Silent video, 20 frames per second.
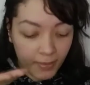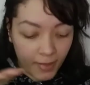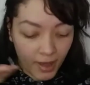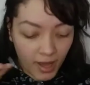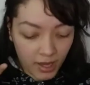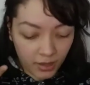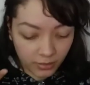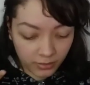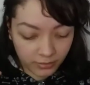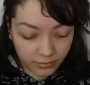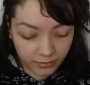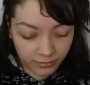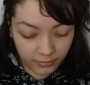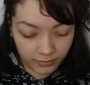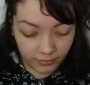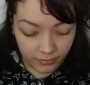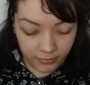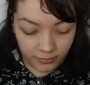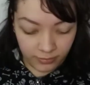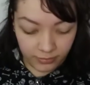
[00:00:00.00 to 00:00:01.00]
model.
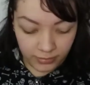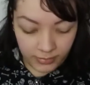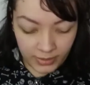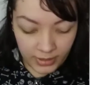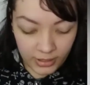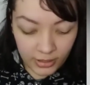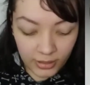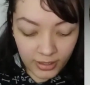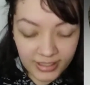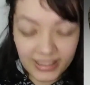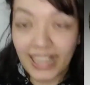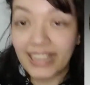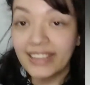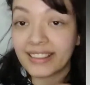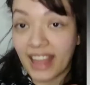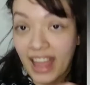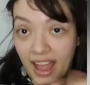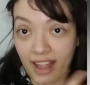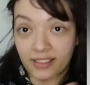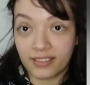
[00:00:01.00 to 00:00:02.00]
You look like
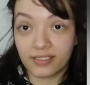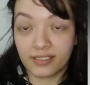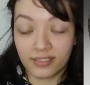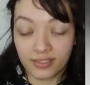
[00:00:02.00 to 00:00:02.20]
that.